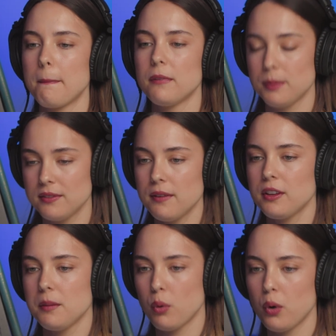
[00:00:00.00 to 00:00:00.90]

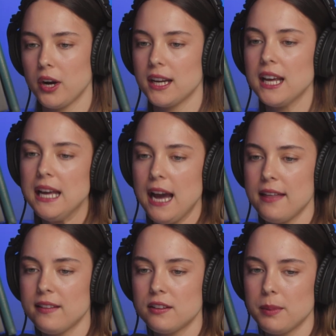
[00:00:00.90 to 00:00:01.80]
specifically porn, I
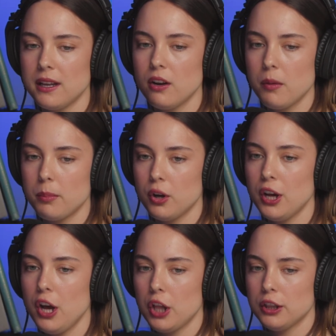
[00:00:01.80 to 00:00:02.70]
think that's been
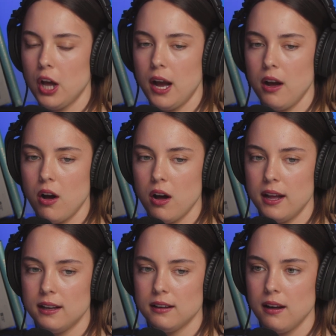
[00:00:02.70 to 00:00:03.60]
put a lot
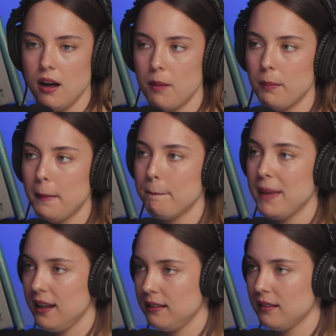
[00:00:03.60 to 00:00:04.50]
on
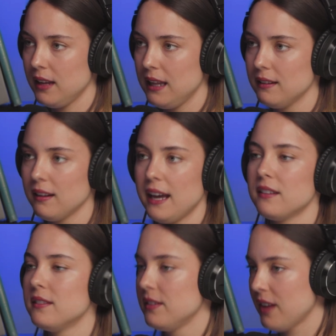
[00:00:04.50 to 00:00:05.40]
men and
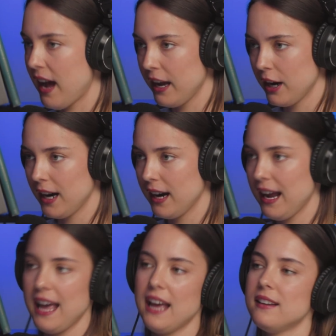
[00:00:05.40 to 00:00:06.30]
like
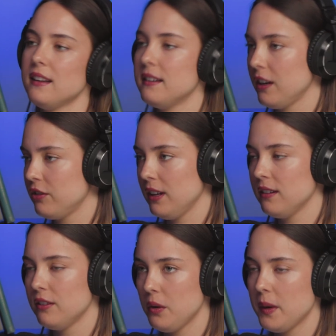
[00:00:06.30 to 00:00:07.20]
desire and
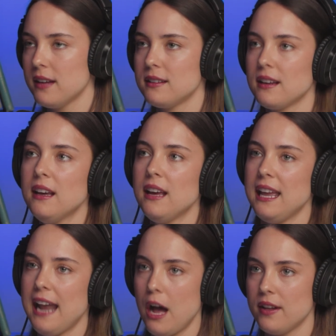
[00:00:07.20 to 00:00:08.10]
addiction to it
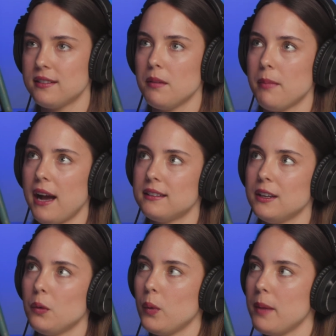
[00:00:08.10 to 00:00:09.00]
and how that's
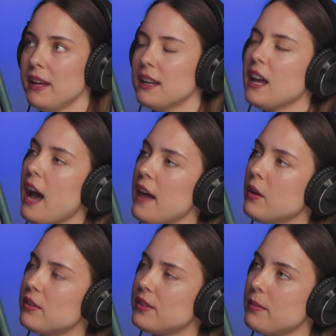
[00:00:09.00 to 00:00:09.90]
impacted women.
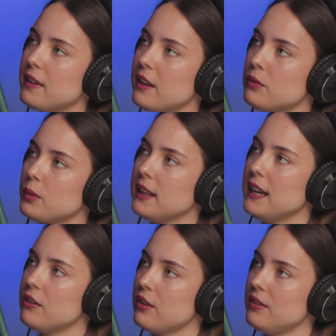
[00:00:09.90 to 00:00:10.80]
Something that's really
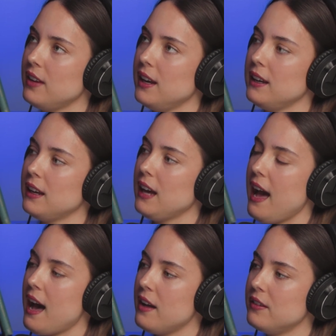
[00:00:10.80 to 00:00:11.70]
interesting
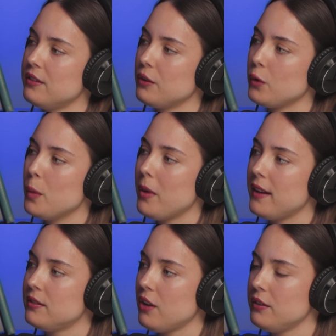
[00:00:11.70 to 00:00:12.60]
as the
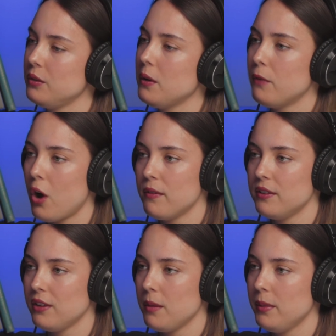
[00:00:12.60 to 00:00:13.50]
robots start to evolve
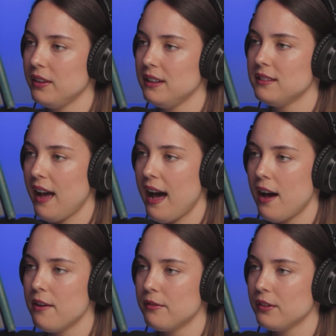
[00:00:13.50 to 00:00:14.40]
is their ability to
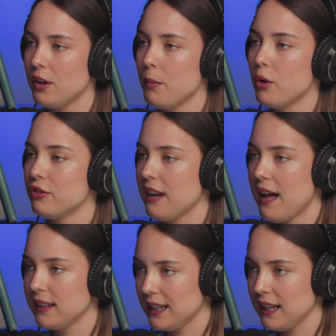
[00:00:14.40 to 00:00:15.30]
have
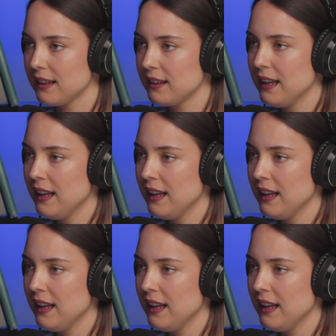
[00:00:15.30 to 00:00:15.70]
emotionality.